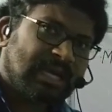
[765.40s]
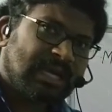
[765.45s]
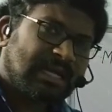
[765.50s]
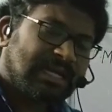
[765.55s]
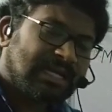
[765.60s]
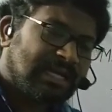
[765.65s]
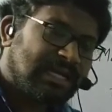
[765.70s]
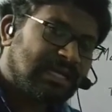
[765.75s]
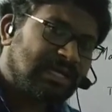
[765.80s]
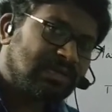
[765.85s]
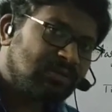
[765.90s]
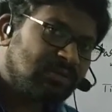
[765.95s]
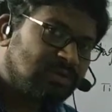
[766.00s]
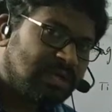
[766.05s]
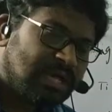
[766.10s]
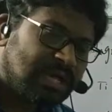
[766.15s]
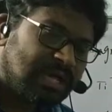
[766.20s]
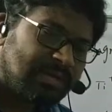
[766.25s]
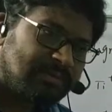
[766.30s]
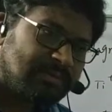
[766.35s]
inner 2
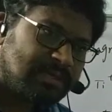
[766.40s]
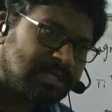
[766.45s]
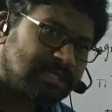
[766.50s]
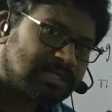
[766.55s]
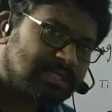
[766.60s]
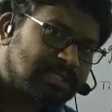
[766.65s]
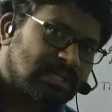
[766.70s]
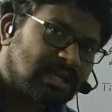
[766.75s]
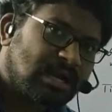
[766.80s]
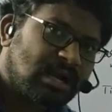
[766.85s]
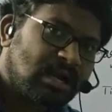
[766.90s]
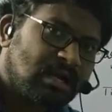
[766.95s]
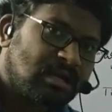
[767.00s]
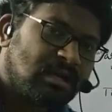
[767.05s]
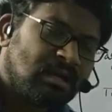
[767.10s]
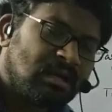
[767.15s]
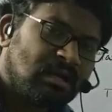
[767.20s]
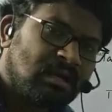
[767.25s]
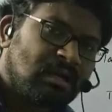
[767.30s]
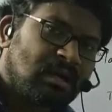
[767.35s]
d orbitals or
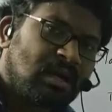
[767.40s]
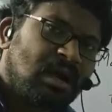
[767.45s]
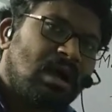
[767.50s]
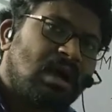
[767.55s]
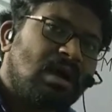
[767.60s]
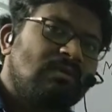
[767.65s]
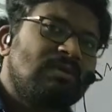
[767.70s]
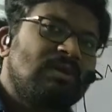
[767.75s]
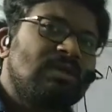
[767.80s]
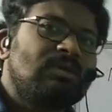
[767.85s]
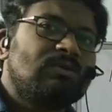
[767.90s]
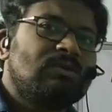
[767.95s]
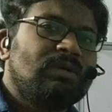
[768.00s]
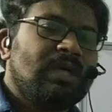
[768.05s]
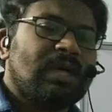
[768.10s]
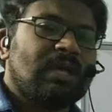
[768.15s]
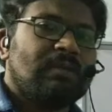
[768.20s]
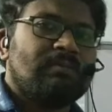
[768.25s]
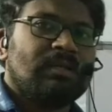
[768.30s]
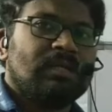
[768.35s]
outer 2
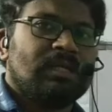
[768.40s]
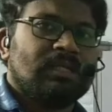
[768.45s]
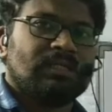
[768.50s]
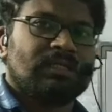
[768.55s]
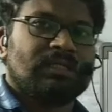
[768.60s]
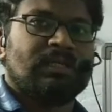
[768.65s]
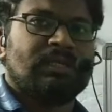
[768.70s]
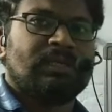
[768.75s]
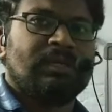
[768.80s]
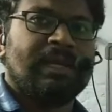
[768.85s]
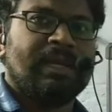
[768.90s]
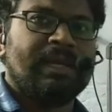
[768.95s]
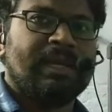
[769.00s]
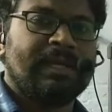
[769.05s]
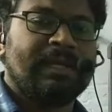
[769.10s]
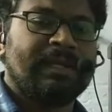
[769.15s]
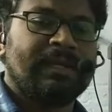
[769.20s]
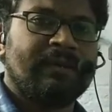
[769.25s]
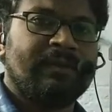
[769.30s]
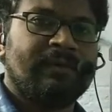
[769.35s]
d orbitals.
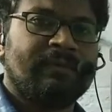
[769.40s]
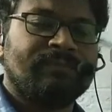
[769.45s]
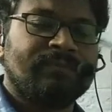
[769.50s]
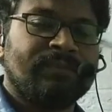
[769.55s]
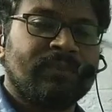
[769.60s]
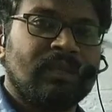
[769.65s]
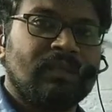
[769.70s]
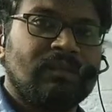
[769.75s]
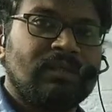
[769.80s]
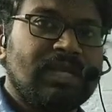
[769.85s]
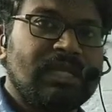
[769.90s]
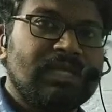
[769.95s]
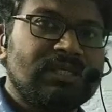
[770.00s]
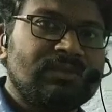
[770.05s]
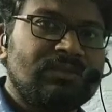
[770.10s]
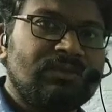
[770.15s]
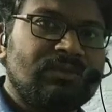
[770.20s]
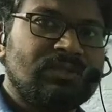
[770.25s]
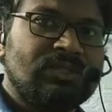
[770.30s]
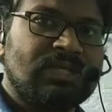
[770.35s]
There
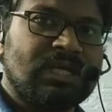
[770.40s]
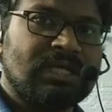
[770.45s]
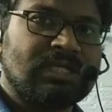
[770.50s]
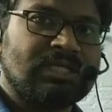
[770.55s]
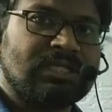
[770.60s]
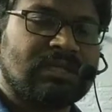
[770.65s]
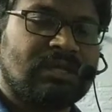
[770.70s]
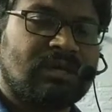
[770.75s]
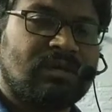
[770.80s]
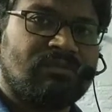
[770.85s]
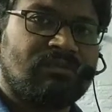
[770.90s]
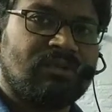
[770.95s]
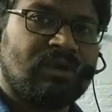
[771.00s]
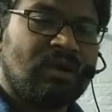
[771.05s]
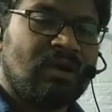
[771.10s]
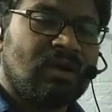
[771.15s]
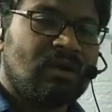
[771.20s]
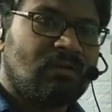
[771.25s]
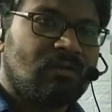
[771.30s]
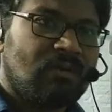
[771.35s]
is no chance of
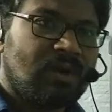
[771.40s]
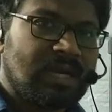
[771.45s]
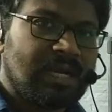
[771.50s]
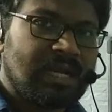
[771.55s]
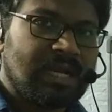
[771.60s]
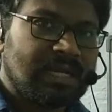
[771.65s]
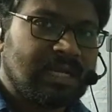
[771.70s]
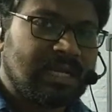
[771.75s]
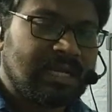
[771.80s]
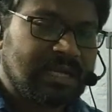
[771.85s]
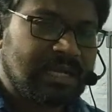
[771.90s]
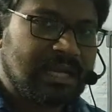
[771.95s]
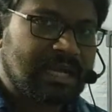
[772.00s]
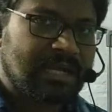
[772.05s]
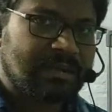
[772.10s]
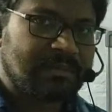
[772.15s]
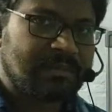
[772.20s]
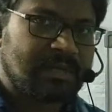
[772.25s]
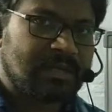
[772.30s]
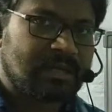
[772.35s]
one inner d
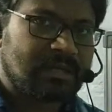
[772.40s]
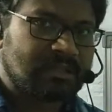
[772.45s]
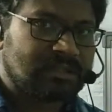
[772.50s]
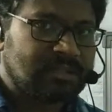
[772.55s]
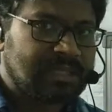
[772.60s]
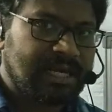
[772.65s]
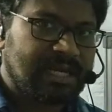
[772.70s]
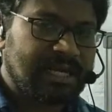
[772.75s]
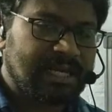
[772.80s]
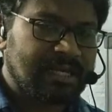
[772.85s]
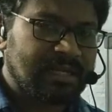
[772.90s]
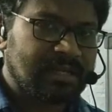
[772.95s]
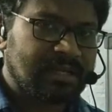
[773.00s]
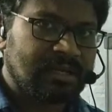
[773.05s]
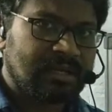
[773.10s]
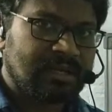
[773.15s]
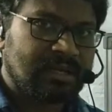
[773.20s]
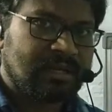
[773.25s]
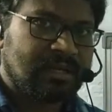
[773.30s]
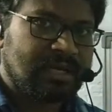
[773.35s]
orbital 3d,
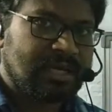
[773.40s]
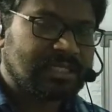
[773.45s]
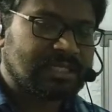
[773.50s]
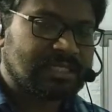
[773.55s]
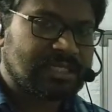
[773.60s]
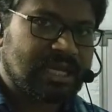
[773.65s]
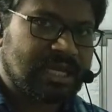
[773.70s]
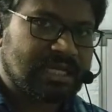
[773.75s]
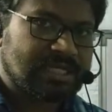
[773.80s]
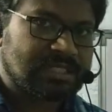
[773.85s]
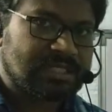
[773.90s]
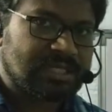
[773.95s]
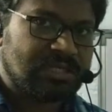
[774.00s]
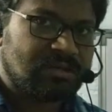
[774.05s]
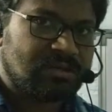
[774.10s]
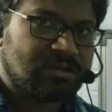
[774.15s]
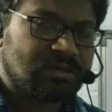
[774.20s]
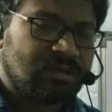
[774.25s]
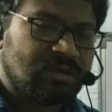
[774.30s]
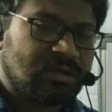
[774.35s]
next
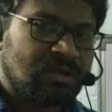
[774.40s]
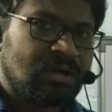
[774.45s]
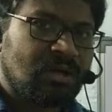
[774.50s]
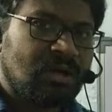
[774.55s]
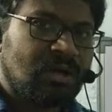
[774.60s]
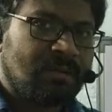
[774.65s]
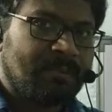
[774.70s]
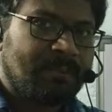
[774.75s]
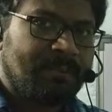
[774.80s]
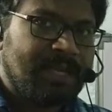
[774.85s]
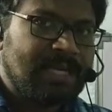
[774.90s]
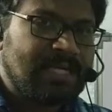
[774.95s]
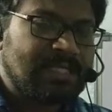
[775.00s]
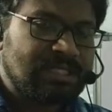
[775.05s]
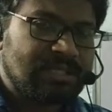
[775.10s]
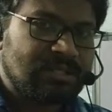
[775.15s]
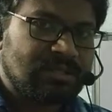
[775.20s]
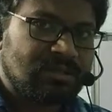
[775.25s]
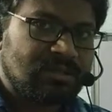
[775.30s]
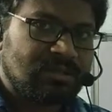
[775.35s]
s0,
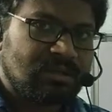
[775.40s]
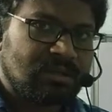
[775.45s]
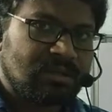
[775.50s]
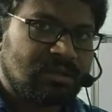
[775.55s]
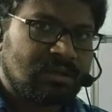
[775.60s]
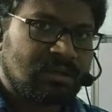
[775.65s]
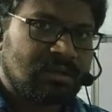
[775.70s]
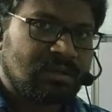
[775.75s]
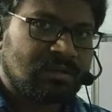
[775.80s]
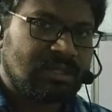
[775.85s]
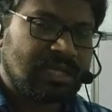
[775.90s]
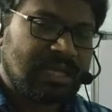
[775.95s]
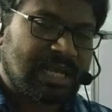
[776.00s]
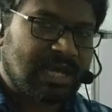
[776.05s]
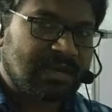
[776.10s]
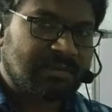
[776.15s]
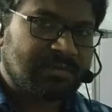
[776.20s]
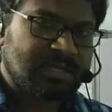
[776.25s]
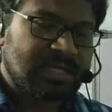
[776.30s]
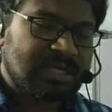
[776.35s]
p0, 3
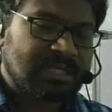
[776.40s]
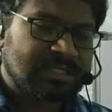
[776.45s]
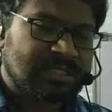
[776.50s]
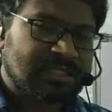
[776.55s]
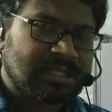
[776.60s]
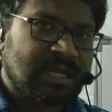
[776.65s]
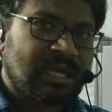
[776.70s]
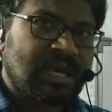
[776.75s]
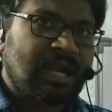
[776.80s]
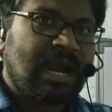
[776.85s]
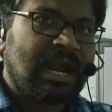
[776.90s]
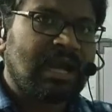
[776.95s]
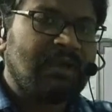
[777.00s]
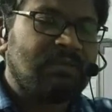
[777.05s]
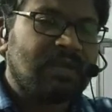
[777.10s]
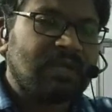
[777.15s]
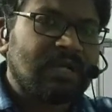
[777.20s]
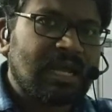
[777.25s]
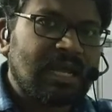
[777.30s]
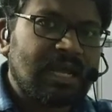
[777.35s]
orbitals, and
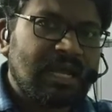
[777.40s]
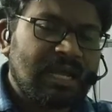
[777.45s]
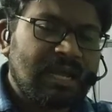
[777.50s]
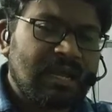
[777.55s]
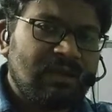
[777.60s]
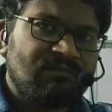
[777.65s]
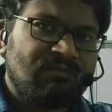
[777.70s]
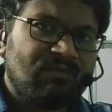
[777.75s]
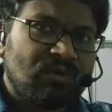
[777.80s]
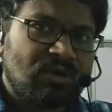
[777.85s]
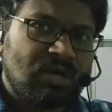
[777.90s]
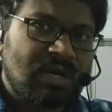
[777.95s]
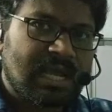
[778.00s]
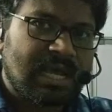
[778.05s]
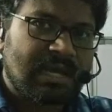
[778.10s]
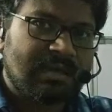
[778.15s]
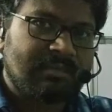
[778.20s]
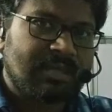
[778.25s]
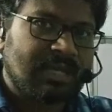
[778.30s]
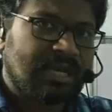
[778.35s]
one again 4d
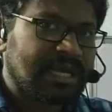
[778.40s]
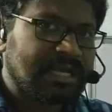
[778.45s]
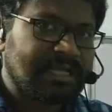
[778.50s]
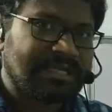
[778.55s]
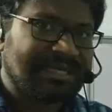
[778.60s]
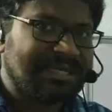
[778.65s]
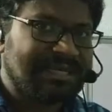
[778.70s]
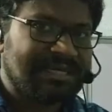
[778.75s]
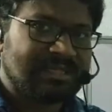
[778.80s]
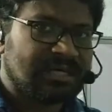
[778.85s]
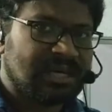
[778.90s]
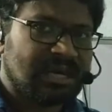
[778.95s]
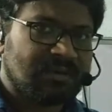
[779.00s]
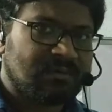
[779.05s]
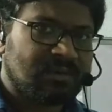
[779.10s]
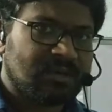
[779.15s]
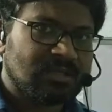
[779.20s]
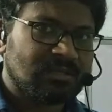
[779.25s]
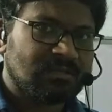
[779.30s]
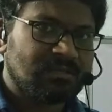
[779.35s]
orbital like that. It is
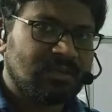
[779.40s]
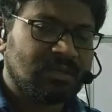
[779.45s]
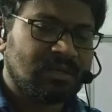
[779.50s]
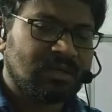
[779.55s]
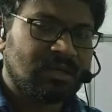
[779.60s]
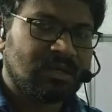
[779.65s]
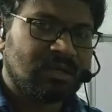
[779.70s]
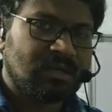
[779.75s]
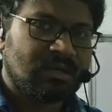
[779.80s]
not possible.